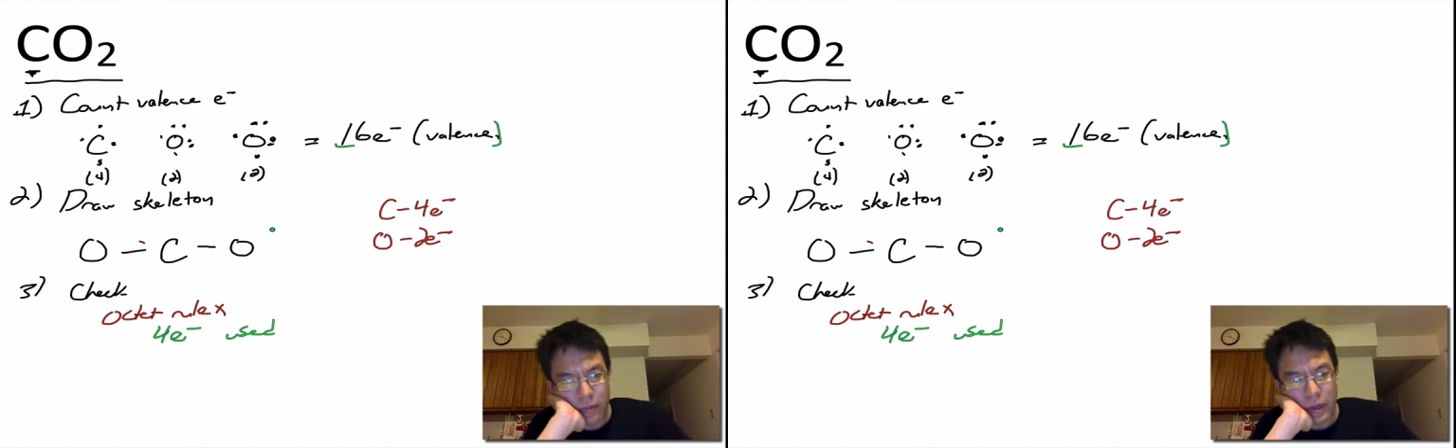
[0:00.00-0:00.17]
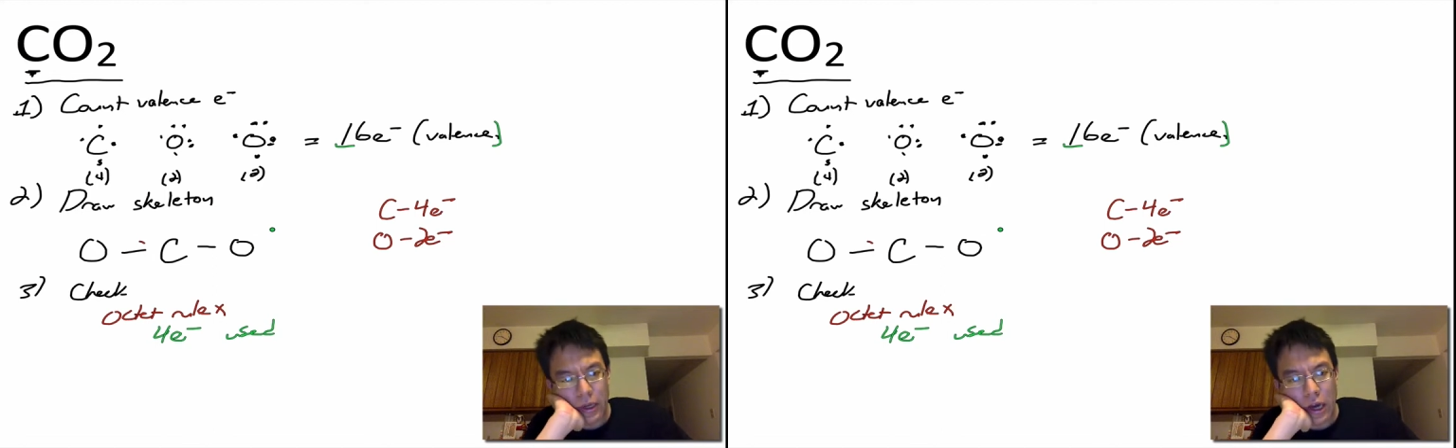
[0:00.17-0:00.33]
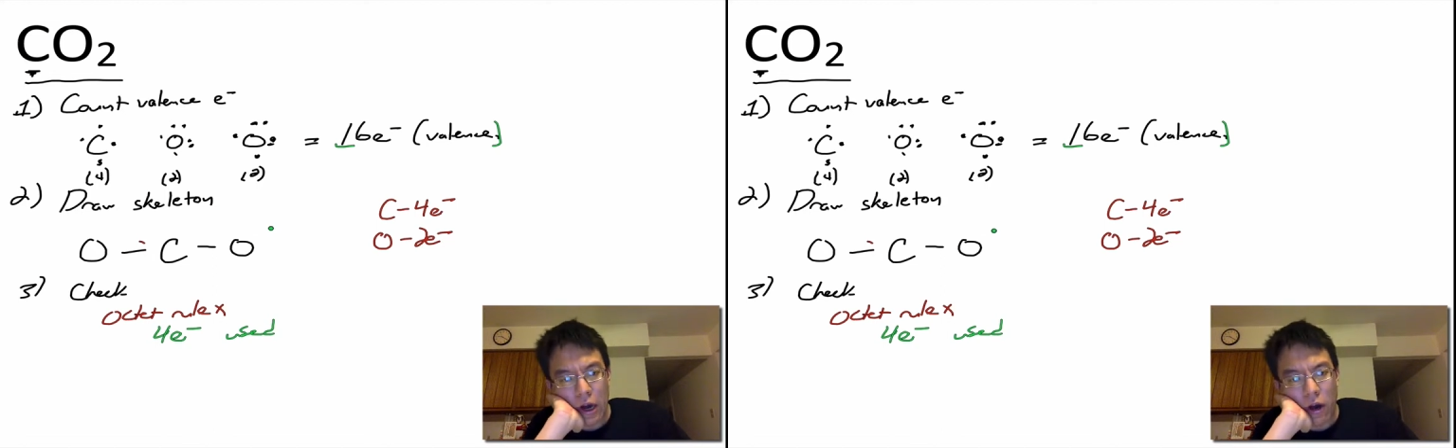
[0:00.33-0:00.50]

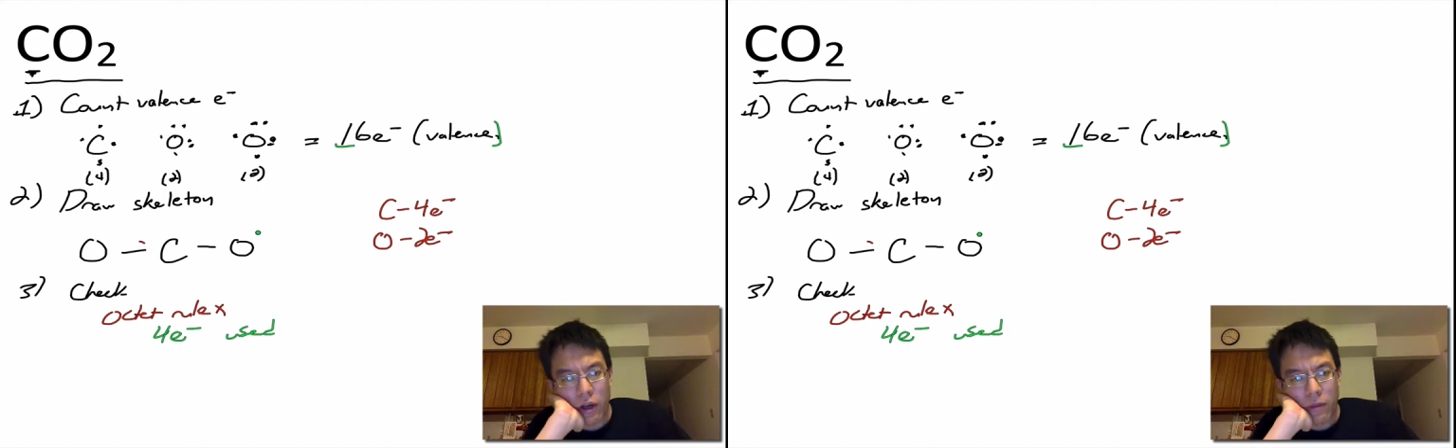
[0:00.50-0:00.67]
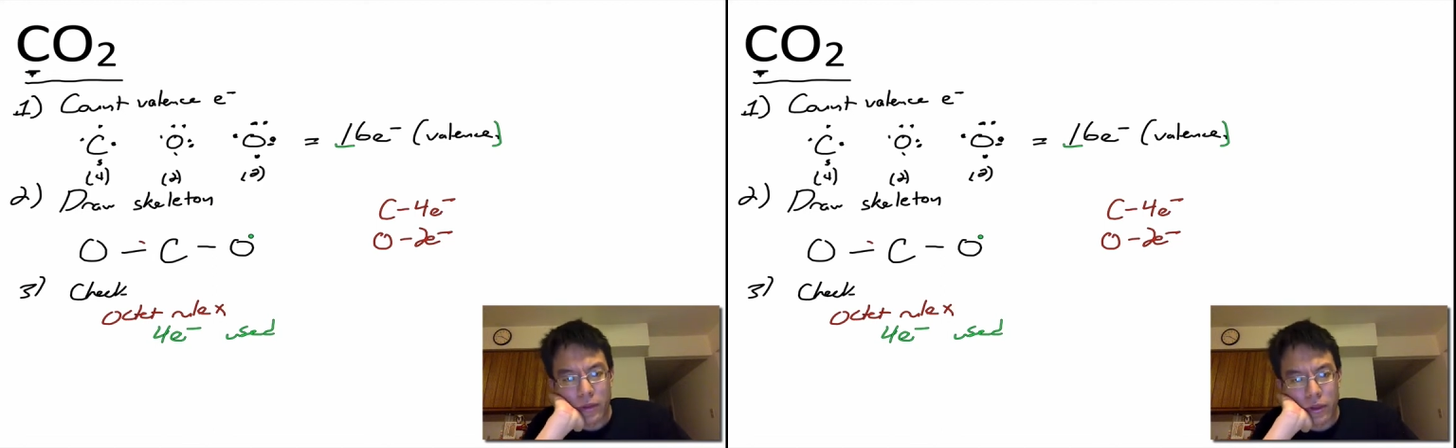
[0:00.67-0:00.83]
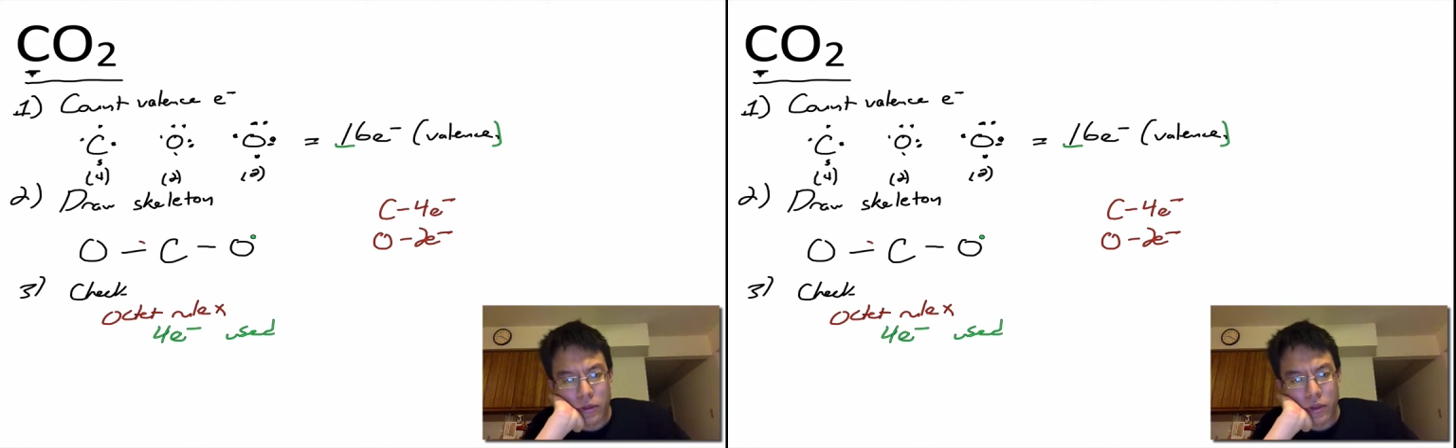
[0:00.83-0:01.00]
about how I can
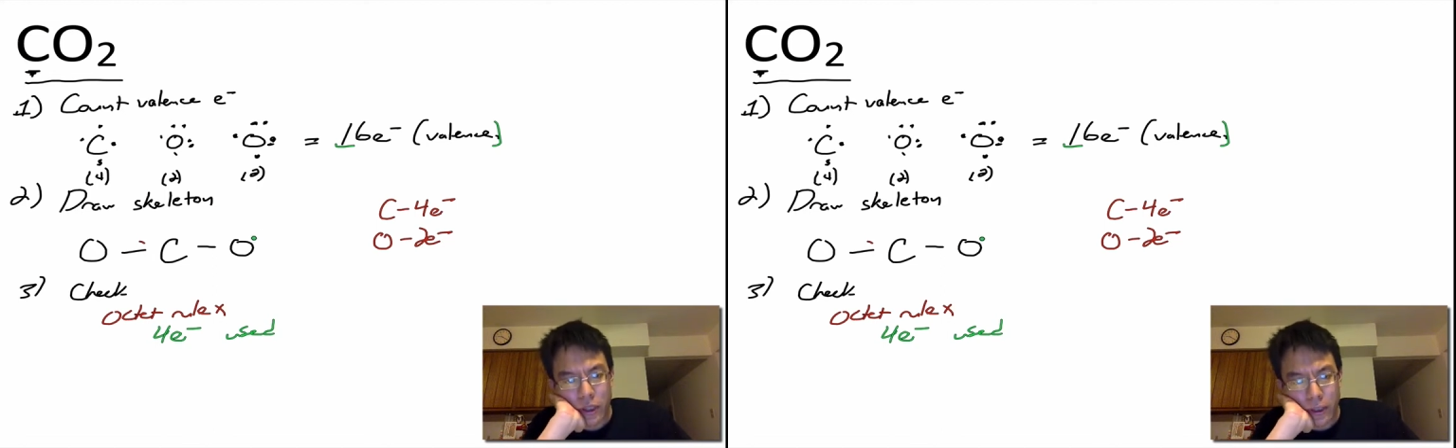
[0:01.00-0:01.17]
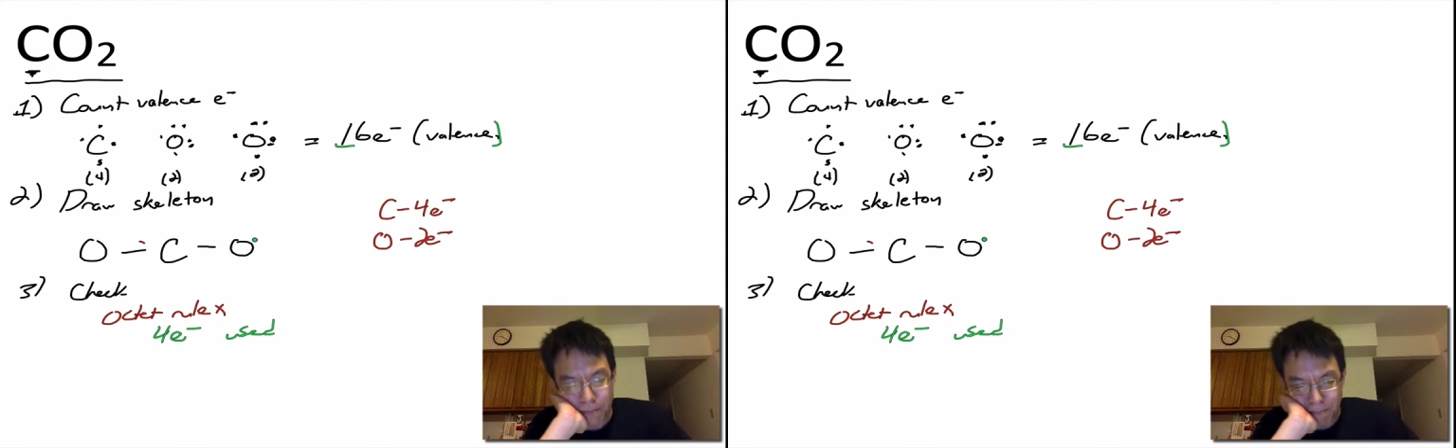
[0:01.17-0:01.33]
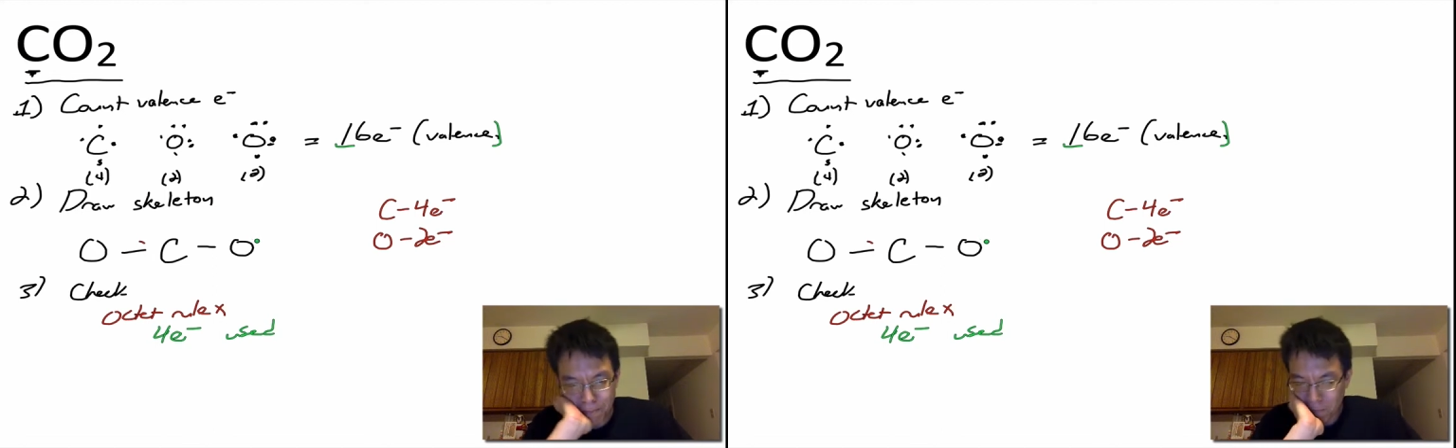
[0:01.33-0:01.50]
put those on.